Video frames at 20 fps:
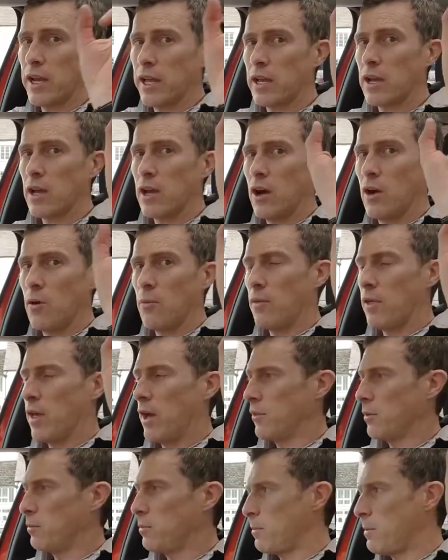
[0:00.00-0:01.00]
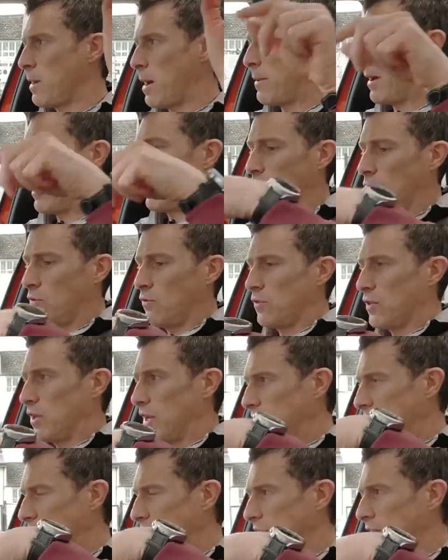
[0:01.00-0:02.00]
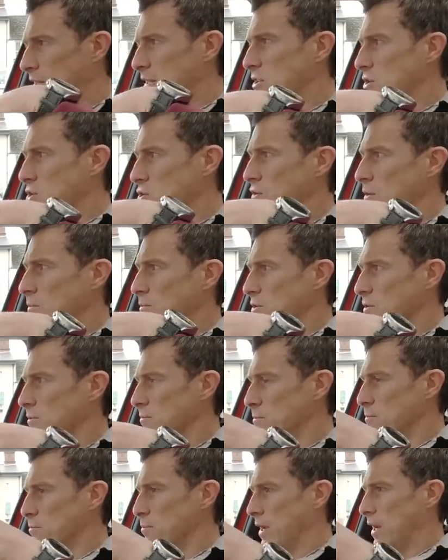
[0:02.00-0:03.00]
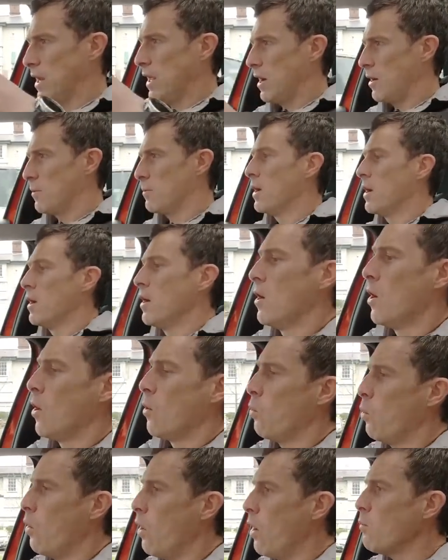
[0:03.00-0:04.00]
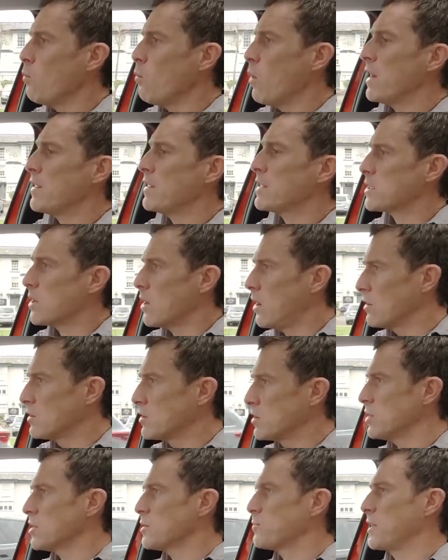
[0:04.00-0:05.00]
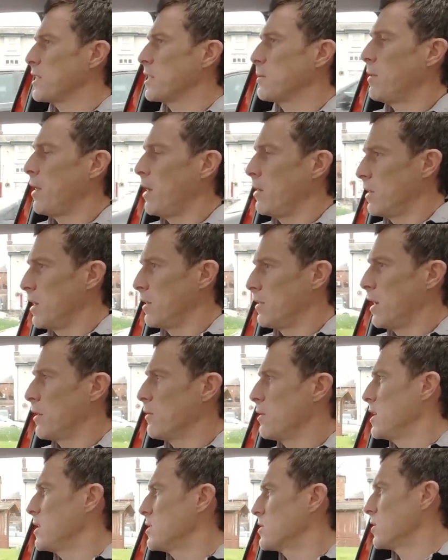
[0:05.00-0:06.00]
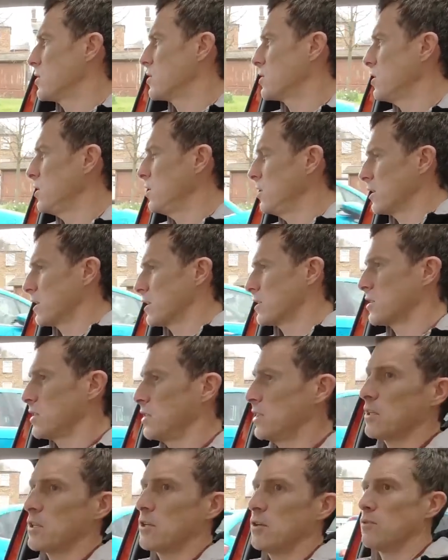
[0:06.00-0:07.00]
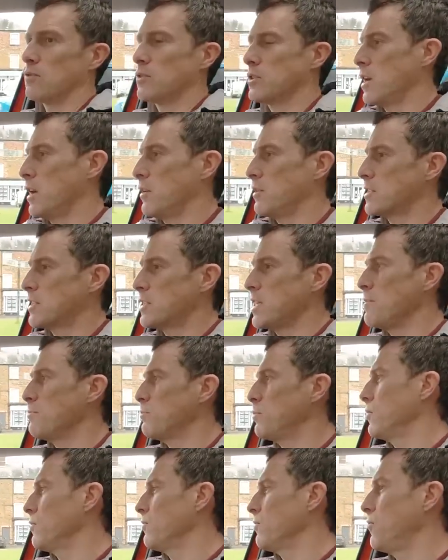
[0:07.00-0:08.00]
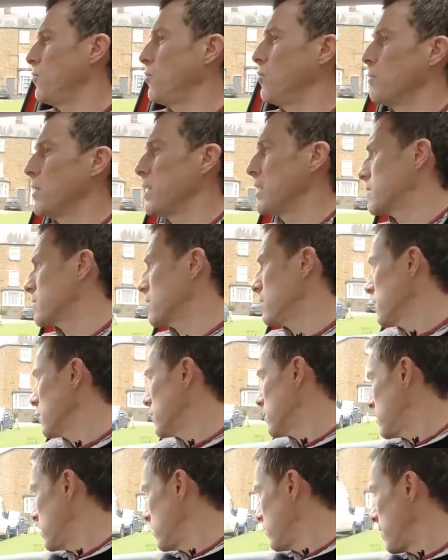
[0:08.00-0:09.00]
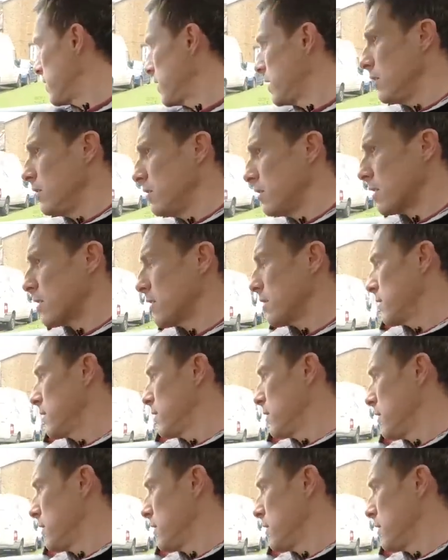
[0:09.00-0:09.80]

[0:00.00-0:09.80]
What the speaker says: click up there on the pop-out banner or for the link in the description below. One way this car does beat the Polo though is the turning circle. So it's 10.4 meters. If I can turn around here, look,